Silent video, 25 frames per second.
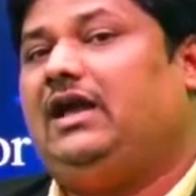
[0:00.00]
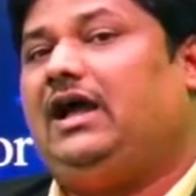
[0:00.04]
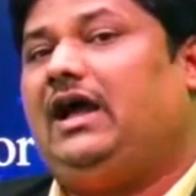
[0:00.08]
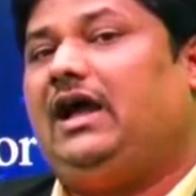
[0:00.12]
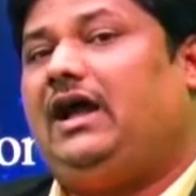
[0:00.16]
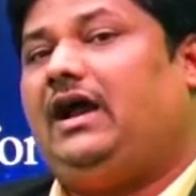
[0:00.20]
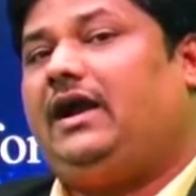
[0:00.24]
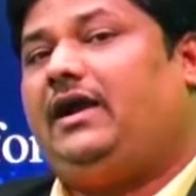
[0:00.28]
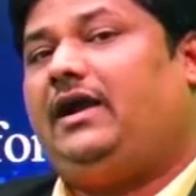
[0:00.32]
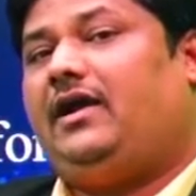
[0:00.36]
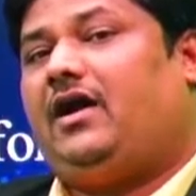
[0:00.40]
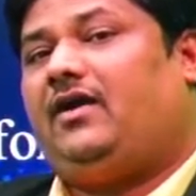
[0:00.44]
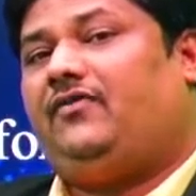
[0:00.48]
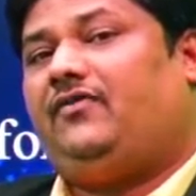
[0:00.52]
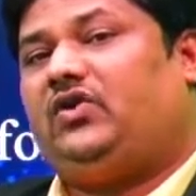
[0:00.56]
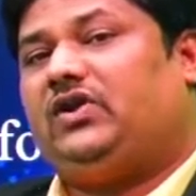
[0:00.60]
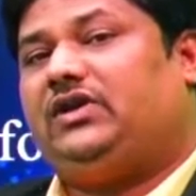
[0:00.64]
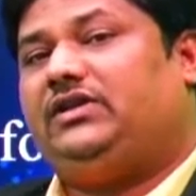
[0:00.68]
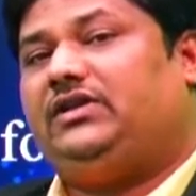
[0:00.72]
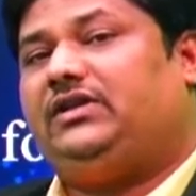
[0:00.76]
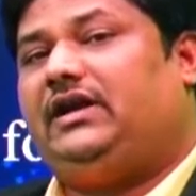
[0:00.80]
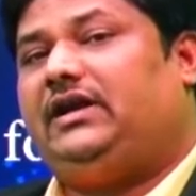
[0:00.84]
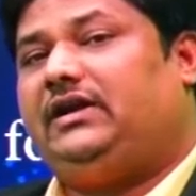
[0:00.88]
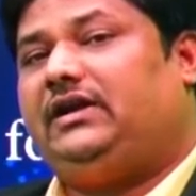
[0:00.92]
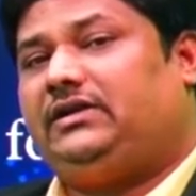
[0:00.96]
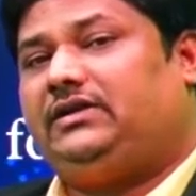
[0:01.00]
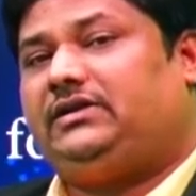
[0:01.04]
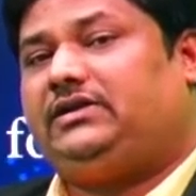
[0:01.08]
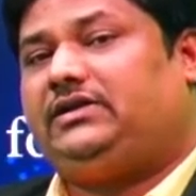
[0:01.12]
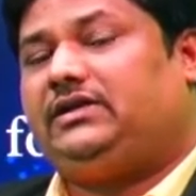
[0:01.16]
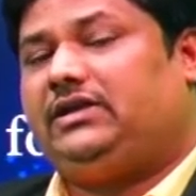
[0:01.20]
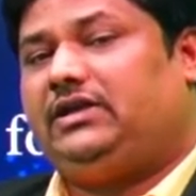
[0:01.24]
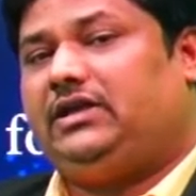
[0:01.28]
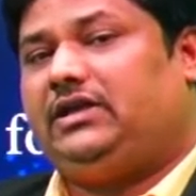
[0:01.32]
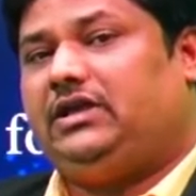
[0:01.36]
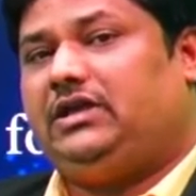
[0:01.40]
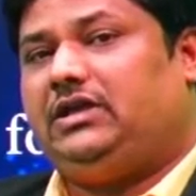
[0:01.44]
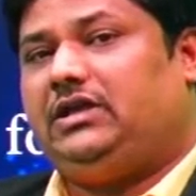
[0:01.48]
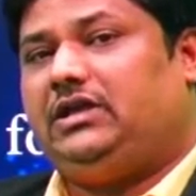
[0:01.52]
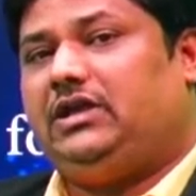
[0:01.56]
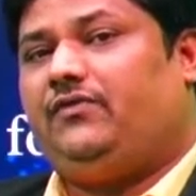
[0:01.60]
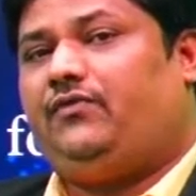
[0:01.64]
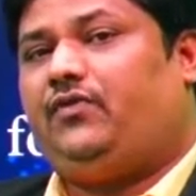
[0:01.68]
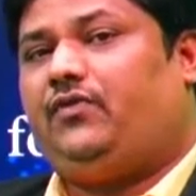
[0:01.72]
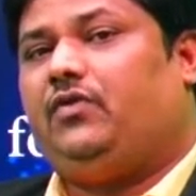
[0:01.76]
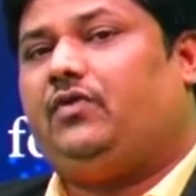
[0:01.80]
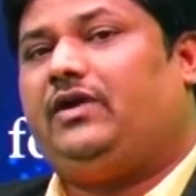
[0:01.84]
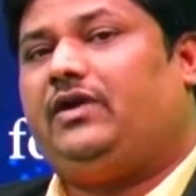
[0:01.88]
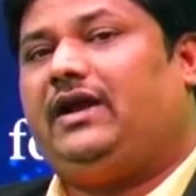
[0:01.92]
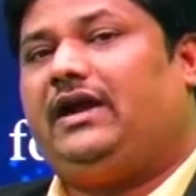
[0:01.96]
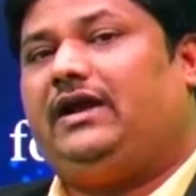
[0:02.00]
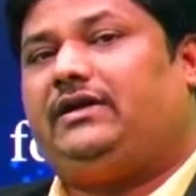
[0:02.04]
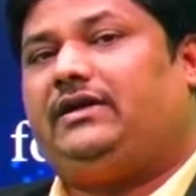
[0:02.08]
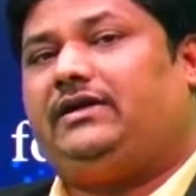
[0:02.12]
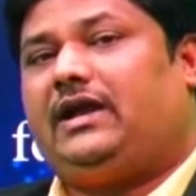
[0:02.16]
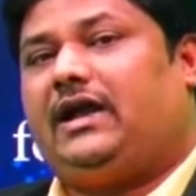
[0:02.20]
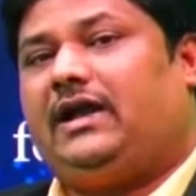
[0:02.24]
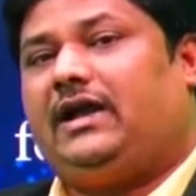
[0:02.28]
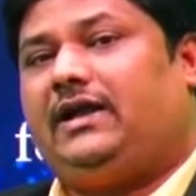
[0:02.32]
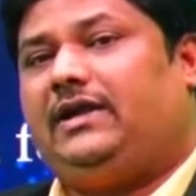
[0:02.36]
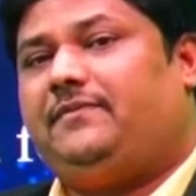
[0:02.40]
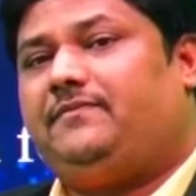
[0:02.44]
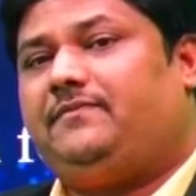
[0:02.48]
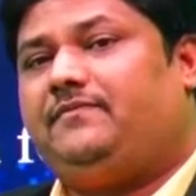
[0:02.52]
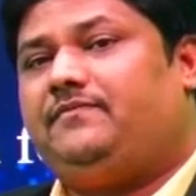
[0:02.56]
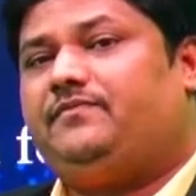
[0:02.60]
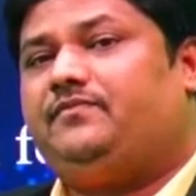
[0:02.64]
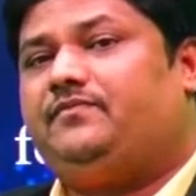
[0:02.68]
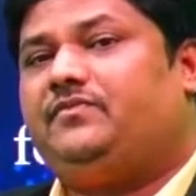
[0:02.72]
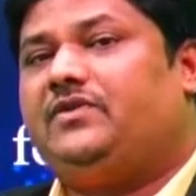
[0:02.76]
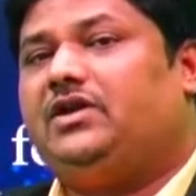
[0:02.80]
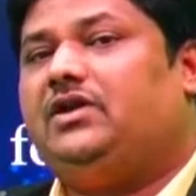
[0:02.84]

And after that, if you get time,